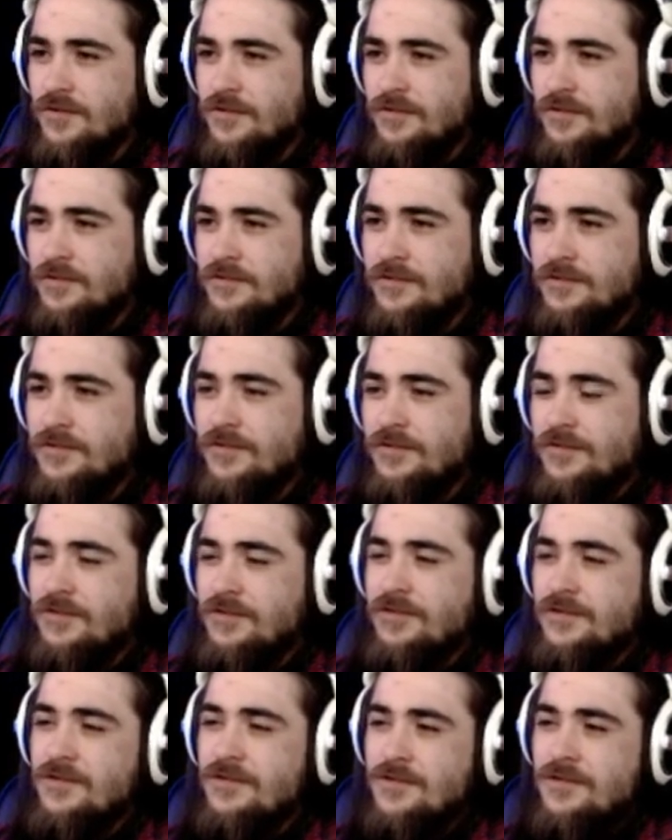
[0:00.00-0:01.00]

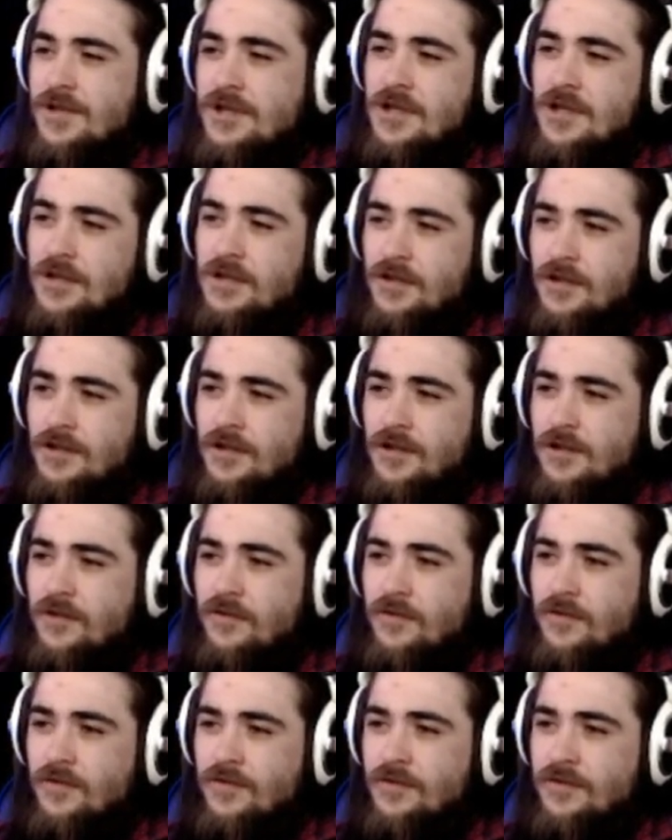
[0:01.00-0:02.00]

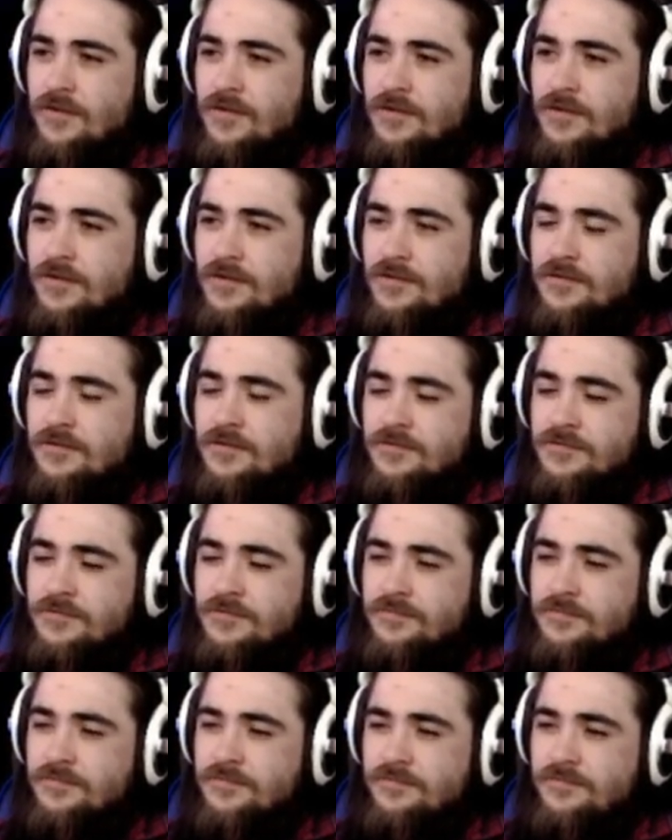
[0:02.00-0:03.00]

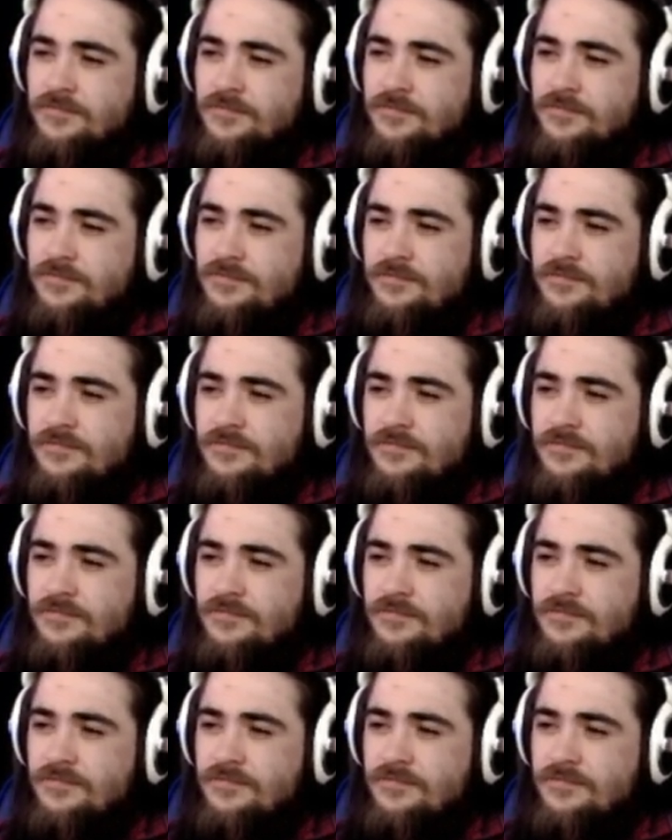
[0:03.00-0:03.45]
The person shown says nothing.